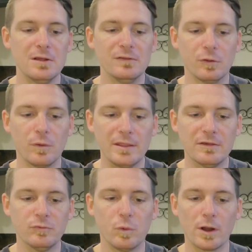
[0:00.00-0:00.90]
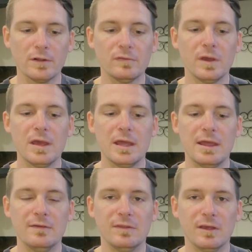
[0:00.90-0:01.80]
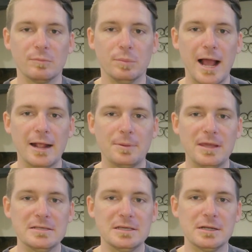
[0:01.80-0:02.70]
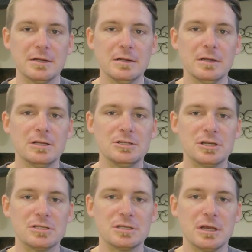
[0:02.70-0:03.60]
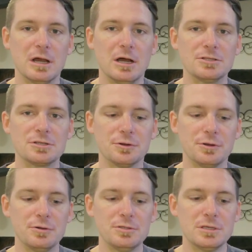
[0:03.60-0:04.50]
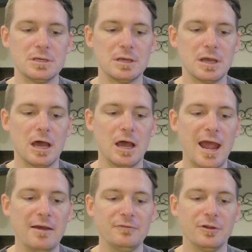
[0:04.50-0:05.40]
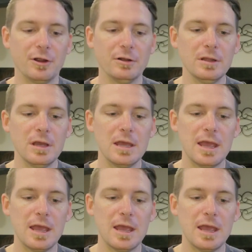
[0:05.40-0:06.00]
So the way this works is this black piece here just unscrews half turn,